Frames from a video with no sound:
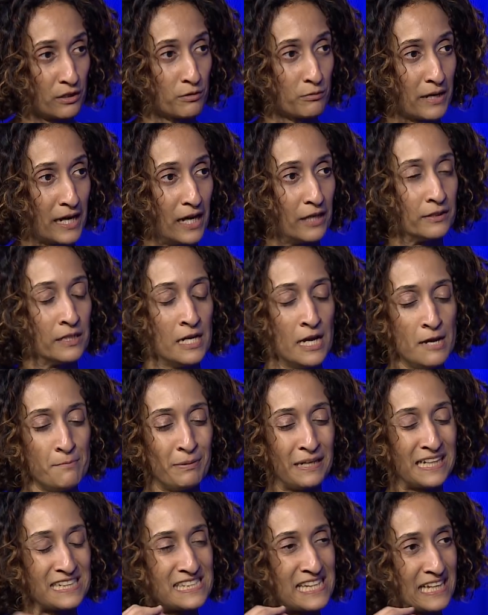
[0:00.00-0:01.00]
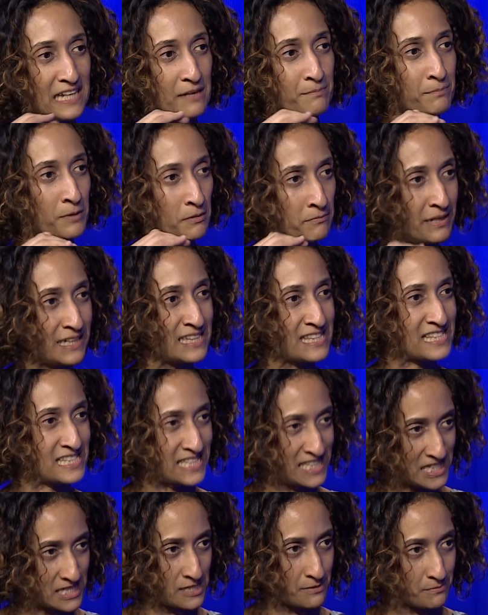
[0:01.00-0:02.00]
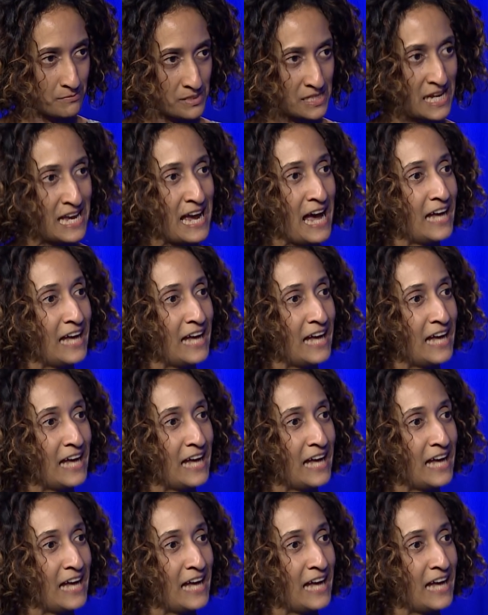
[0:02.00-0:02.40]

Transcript: around because they implement systems.